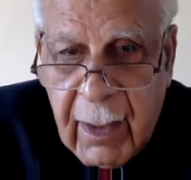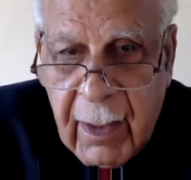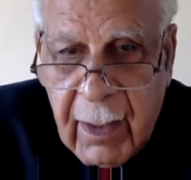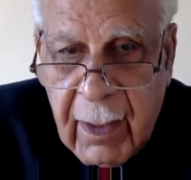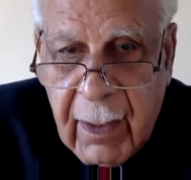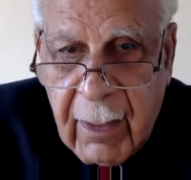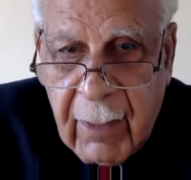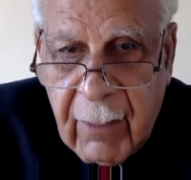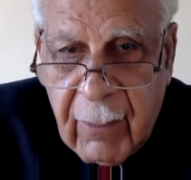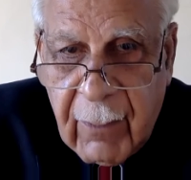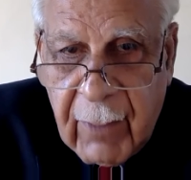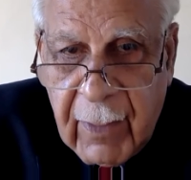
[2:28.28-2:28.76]

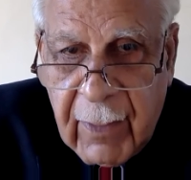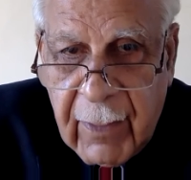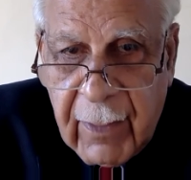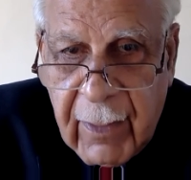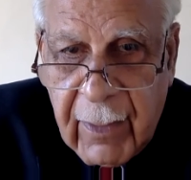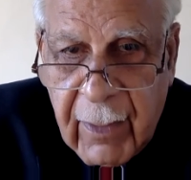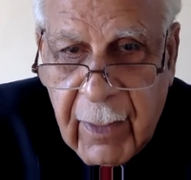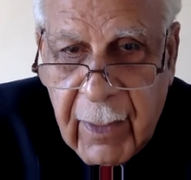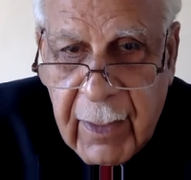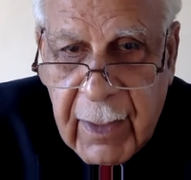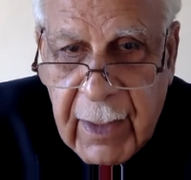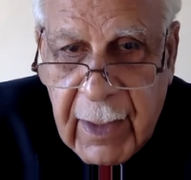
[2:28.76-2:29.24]
will
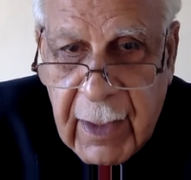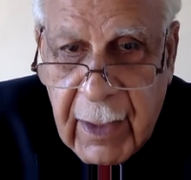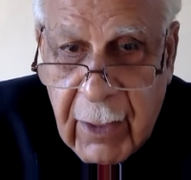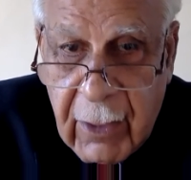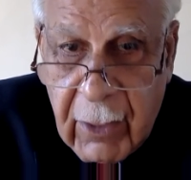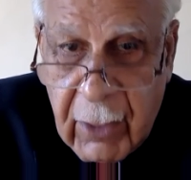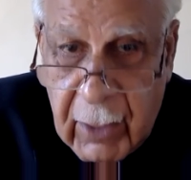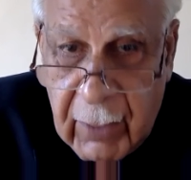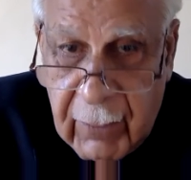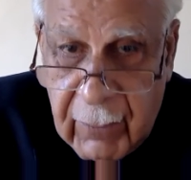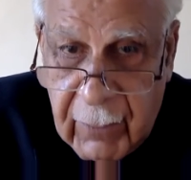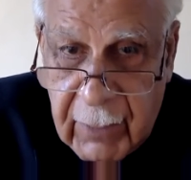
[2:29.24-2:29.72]
deal a
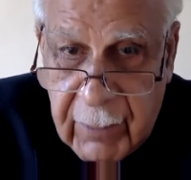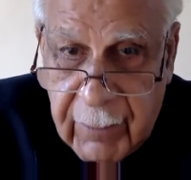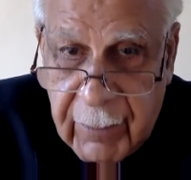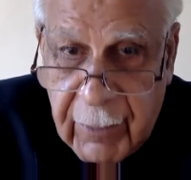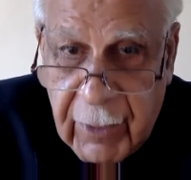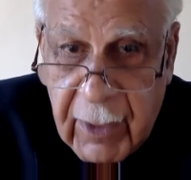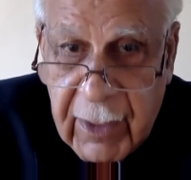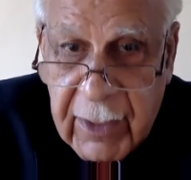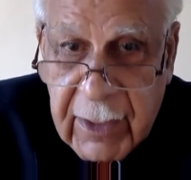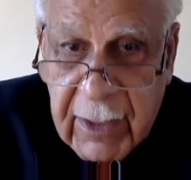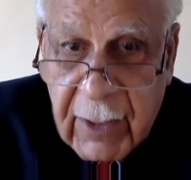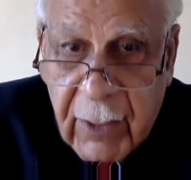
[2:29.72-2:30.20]
lot with
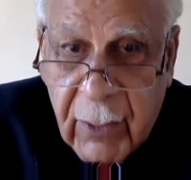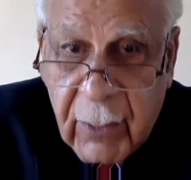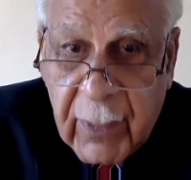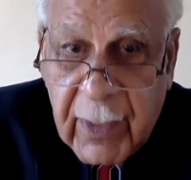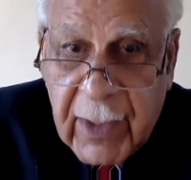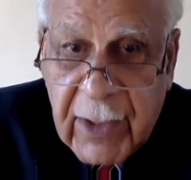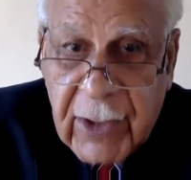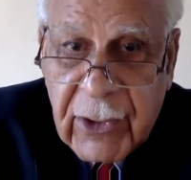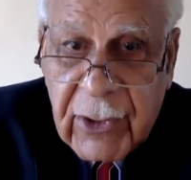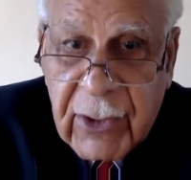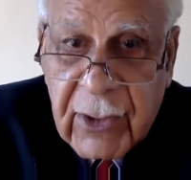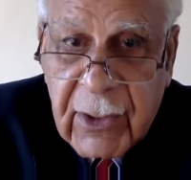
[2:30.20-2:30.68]
policy
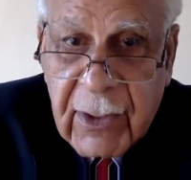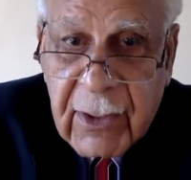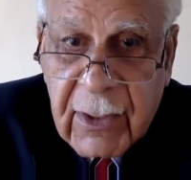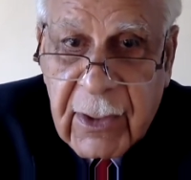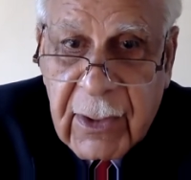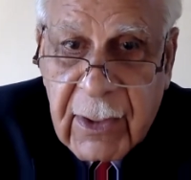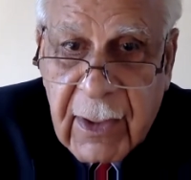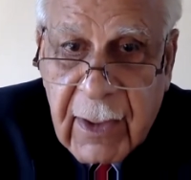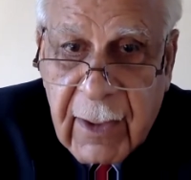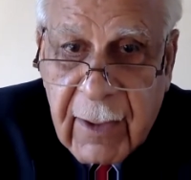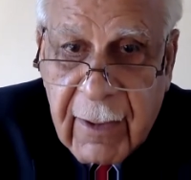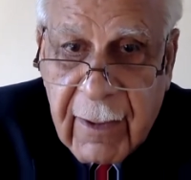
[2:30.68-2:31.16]

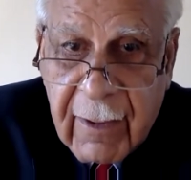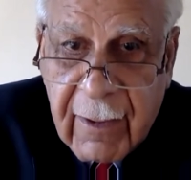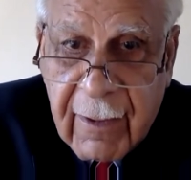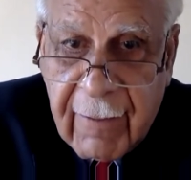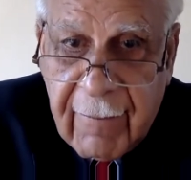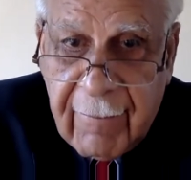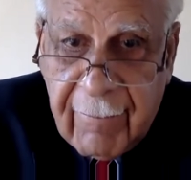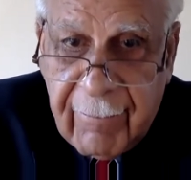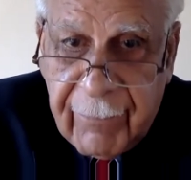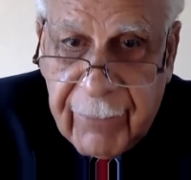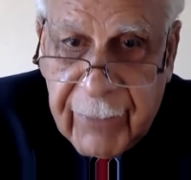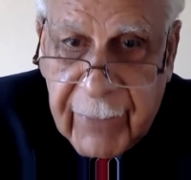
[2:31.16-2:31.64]
questions,
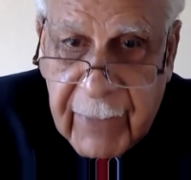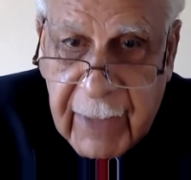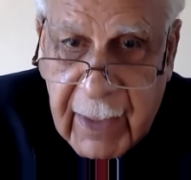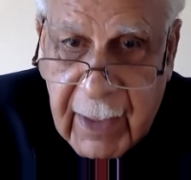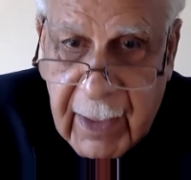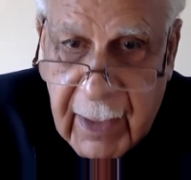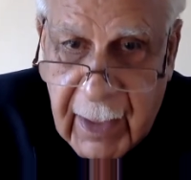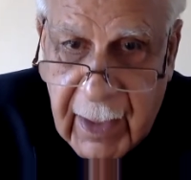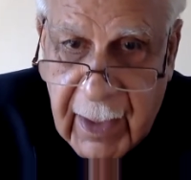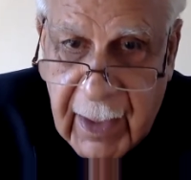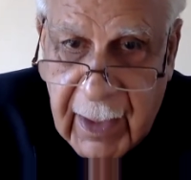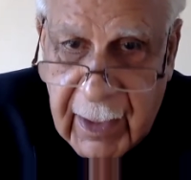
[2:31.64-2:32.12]
and
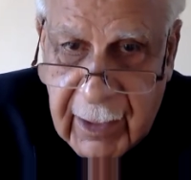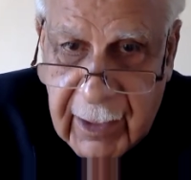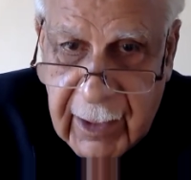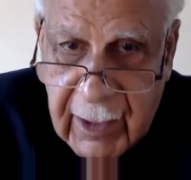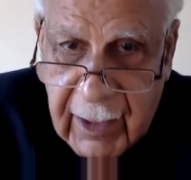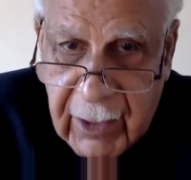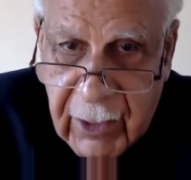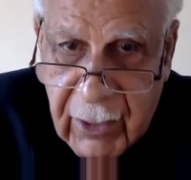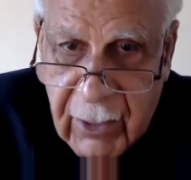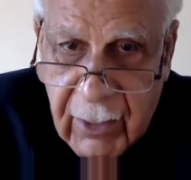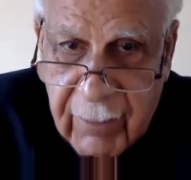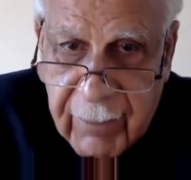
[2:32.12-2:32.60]
I
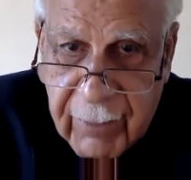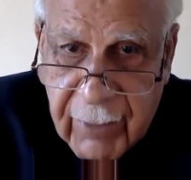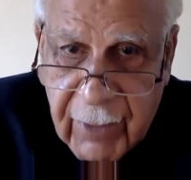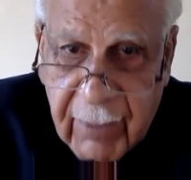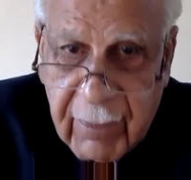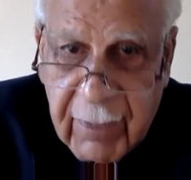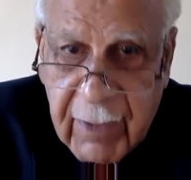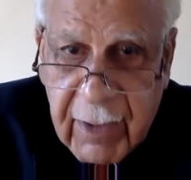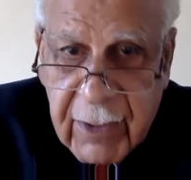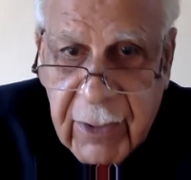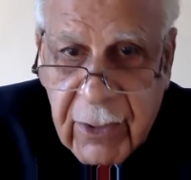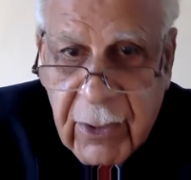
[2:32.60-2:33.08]
think you'll
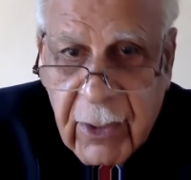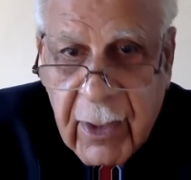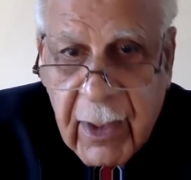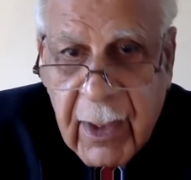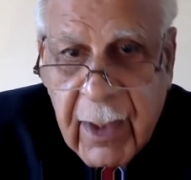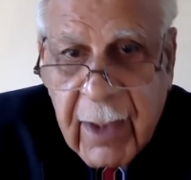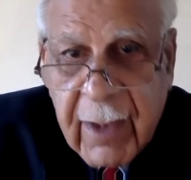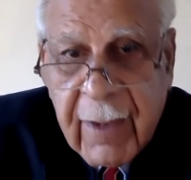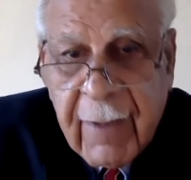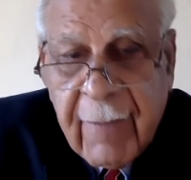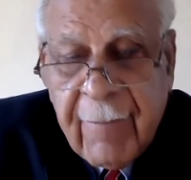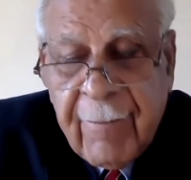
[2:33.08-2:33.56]
probably enjoy
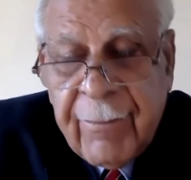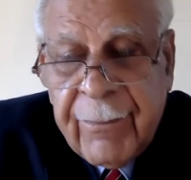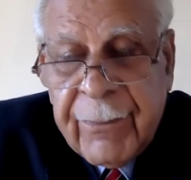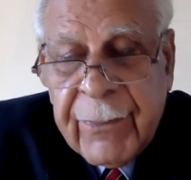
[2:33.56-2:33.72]
it.